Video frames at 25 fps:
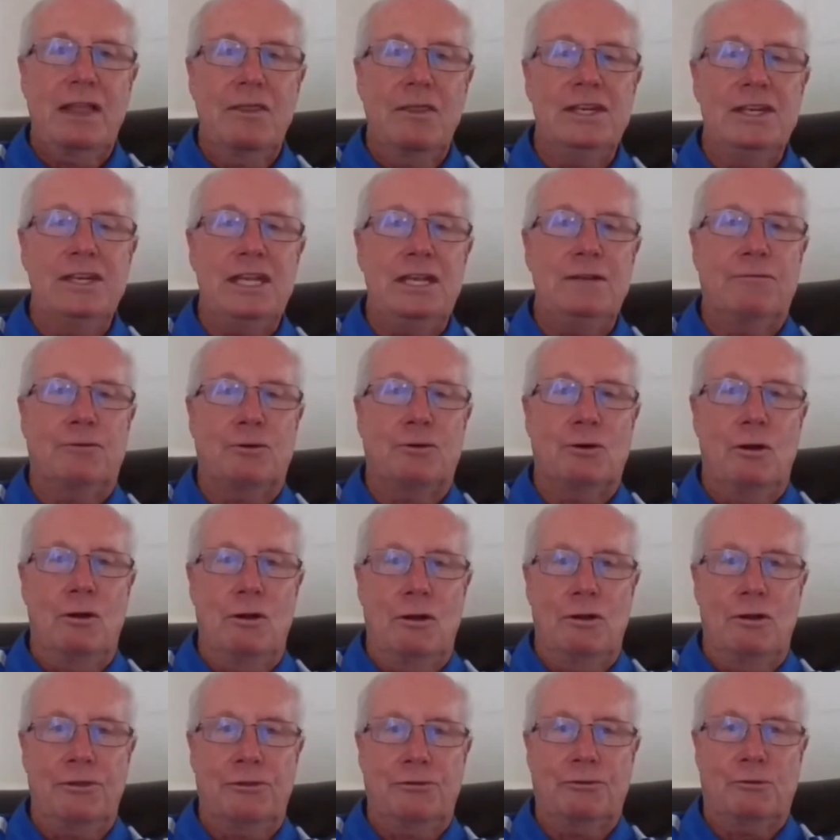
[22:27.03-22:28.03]
the need for
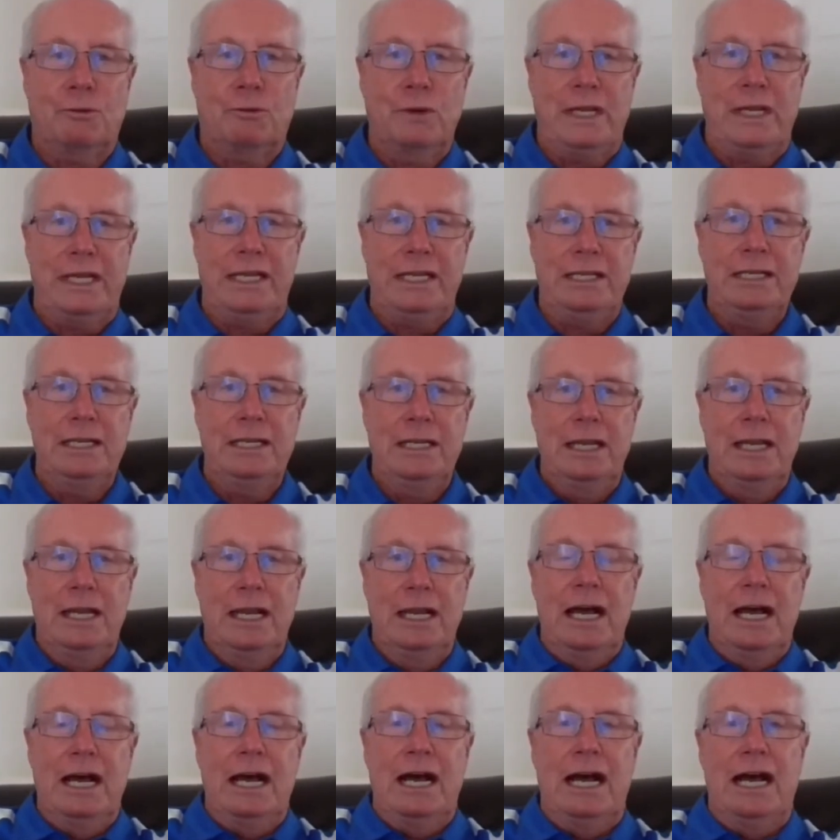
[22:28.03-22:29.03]
all three,
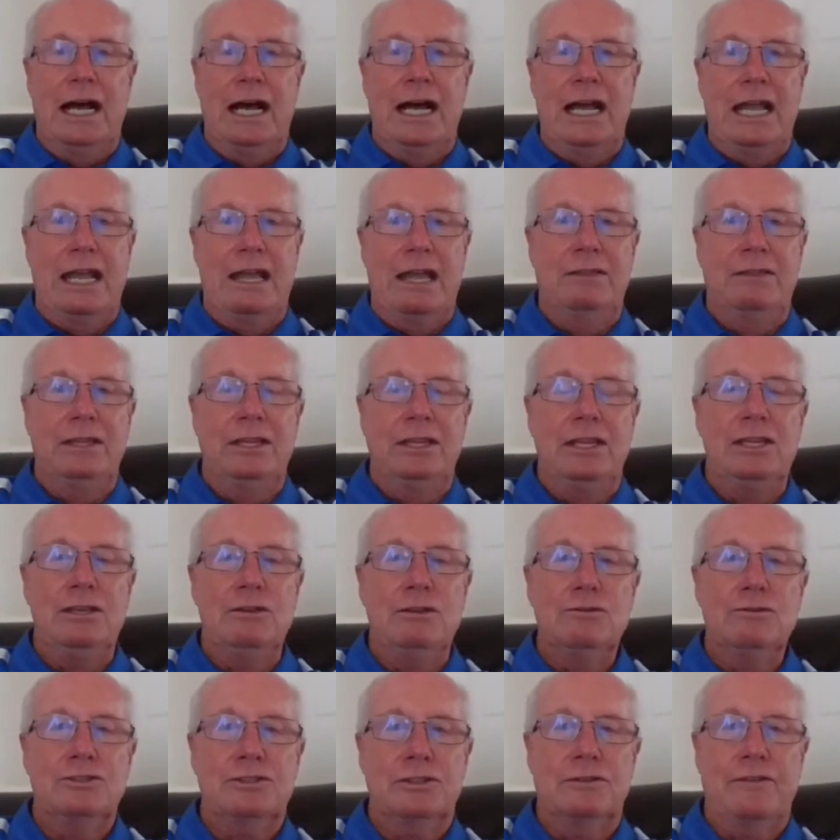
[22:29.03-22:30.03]
and the
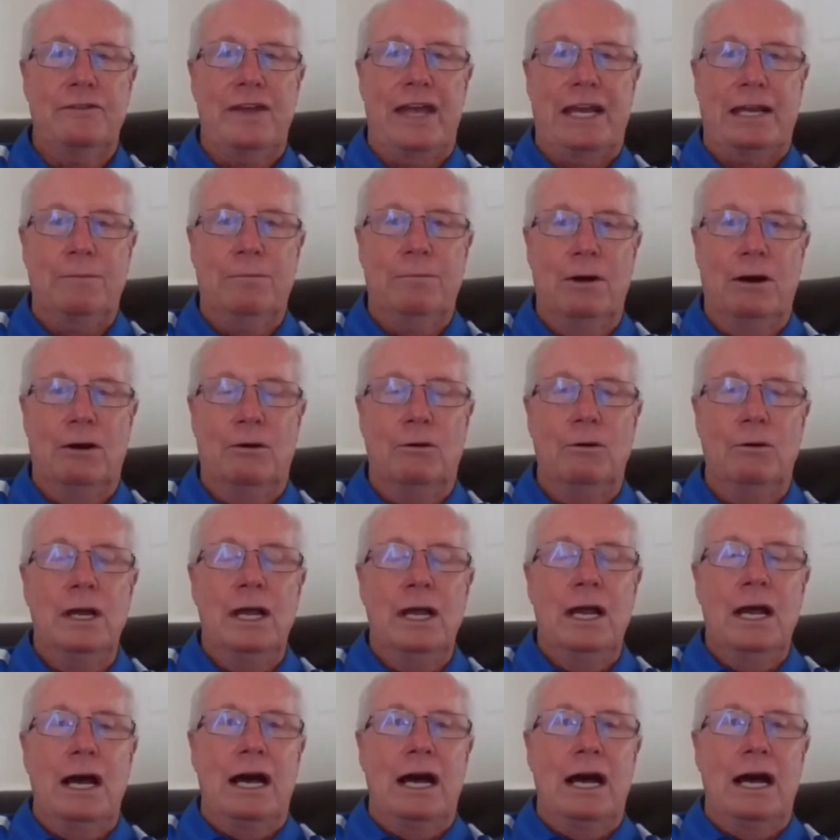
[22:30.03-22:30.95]
use of ECMO